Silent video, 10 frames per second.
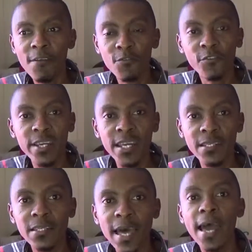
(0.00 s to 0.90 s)

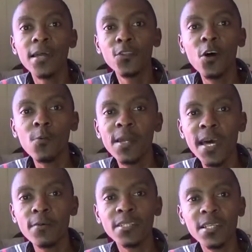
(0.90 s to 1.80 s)
created, that no one
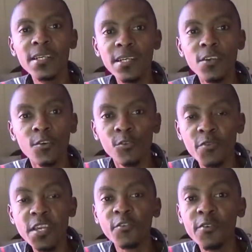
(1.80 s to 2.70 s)
else could
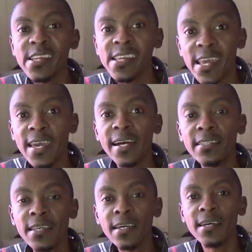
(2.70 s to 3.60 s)

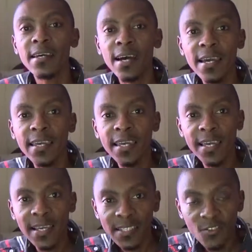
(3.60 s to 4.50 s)
recreate
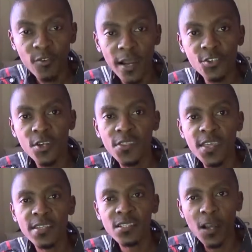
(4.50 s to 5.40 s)
a structure
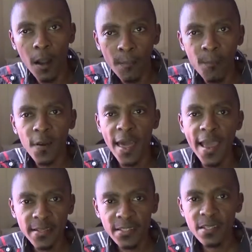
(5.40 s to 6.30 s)
this
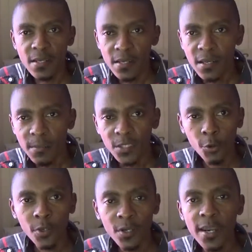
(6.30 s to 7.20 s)
complex.
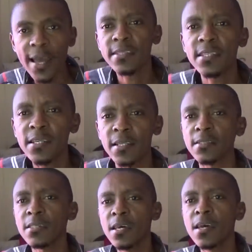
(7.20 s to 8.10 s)
Total
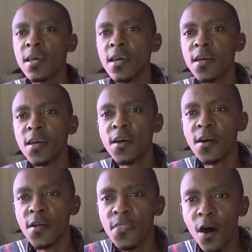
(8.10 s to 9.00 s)
excellence.
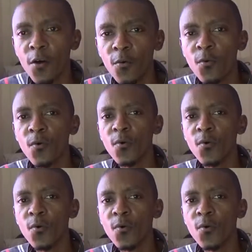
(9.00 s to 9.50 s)
Now,